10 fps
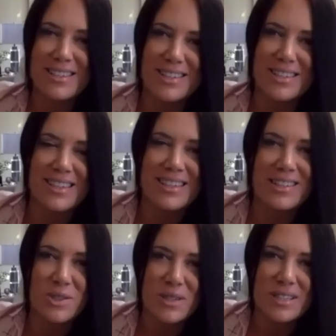an
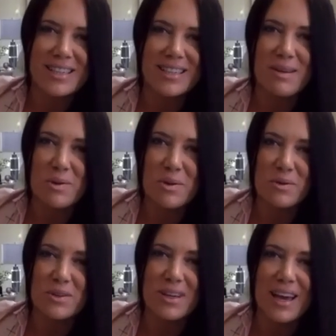intrinsically
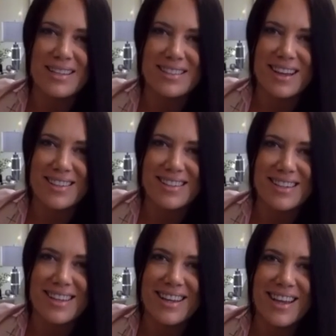beautiful guest,
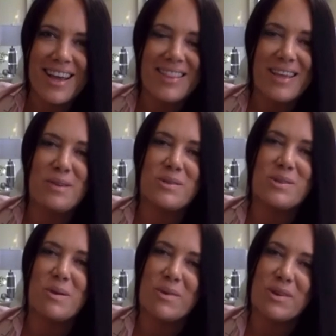Halston. Thank you
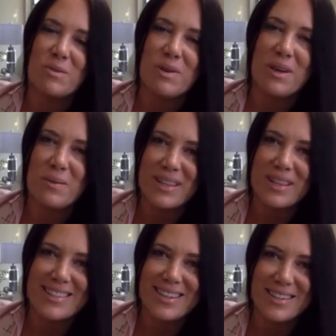so much for being with
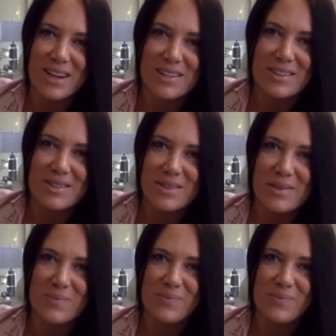us, and I'll talk to you soon.